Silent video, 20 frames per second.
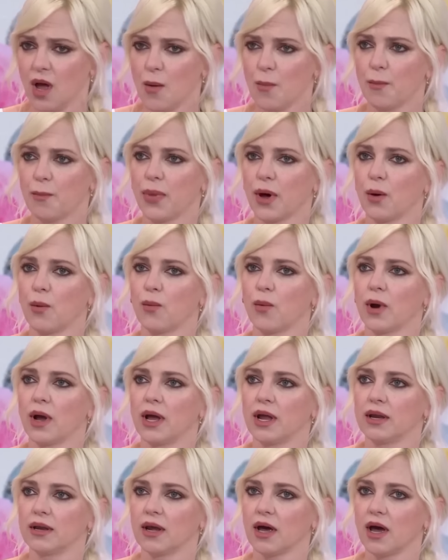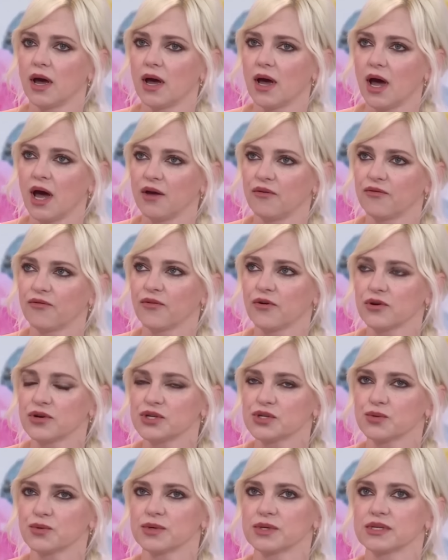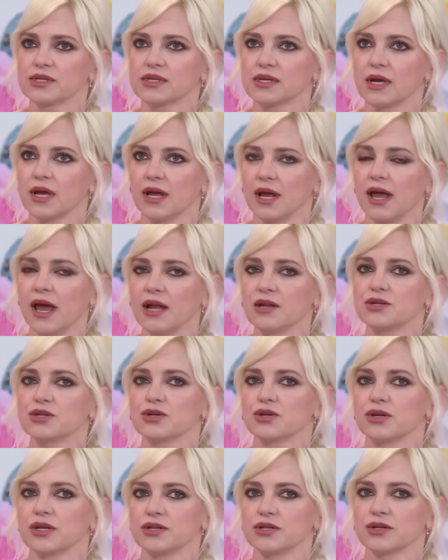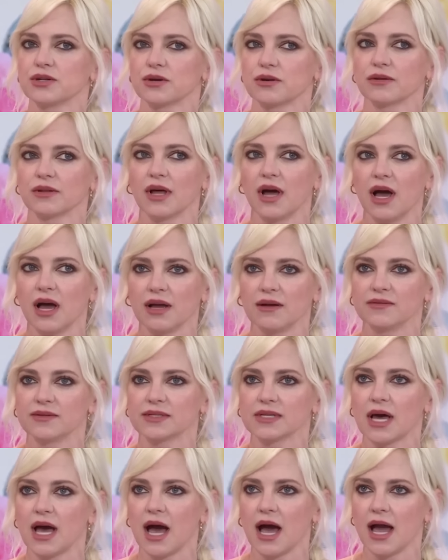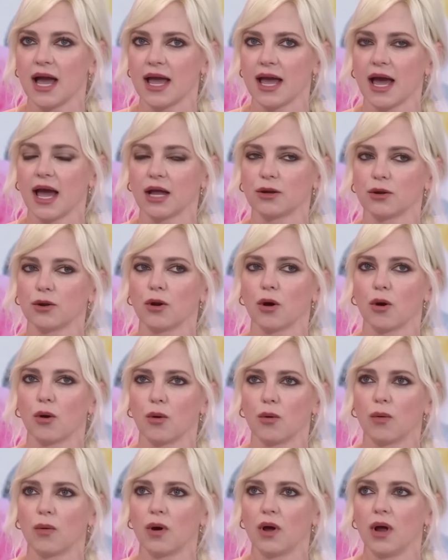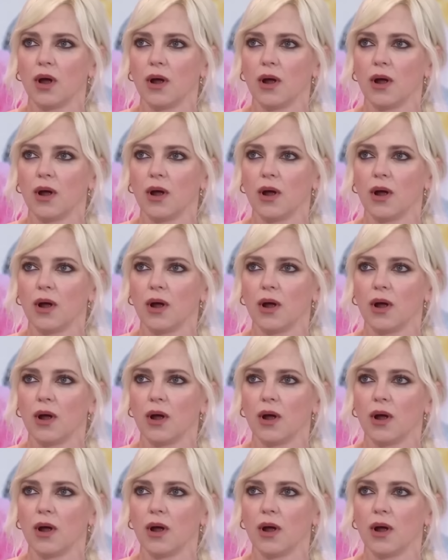But when I first was entered into their lives, I had no